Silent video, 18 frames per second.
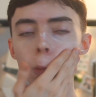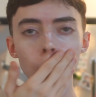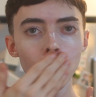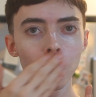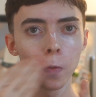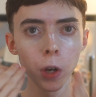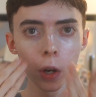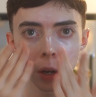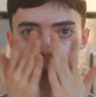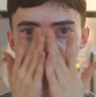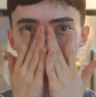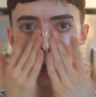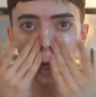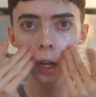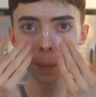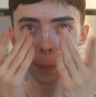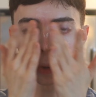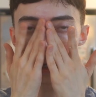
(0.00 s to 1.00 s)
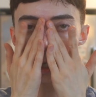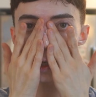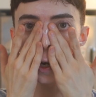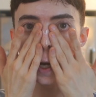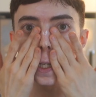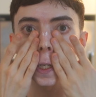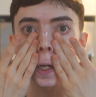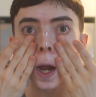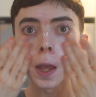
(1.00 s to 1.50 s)
Very light and
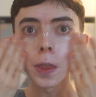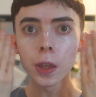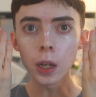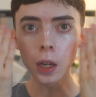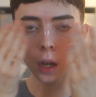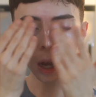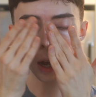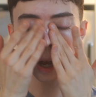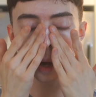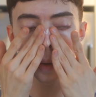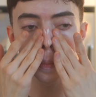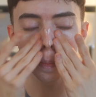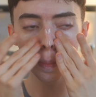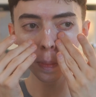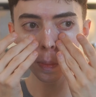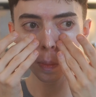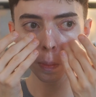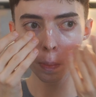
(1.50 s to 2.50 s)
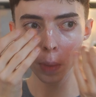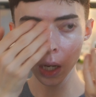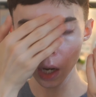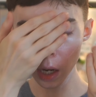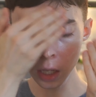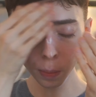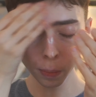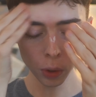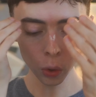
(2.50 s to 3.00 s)
moisturizing. I think um, B
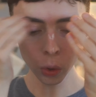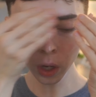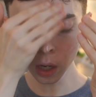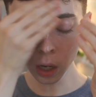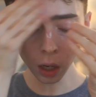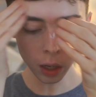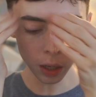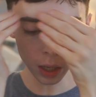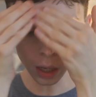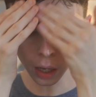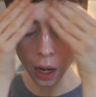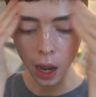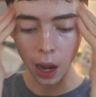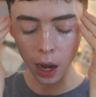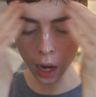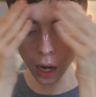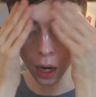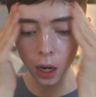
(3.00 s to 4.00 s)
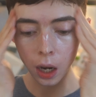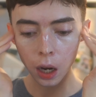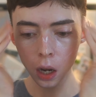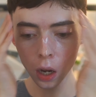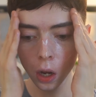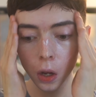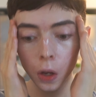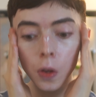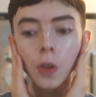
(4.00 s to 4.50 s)
S Beauty did
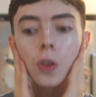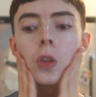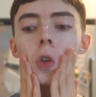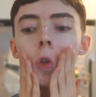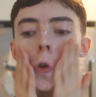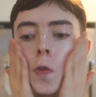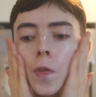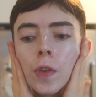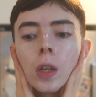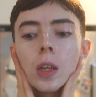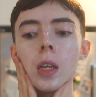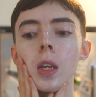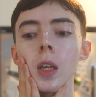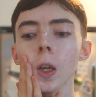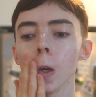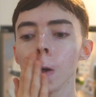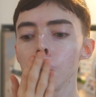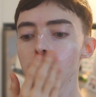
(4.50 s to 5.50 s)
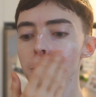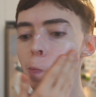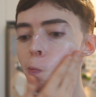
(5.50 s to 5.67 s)
a U V,